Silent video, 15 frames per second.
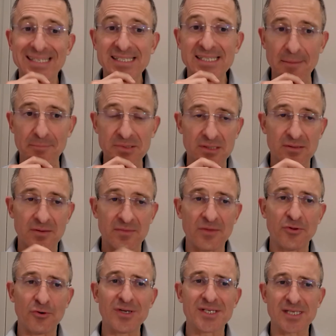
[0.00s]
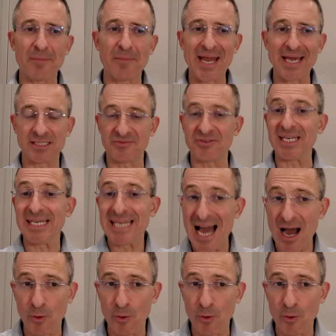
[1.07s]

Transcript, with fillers: to accept that there is some negativity.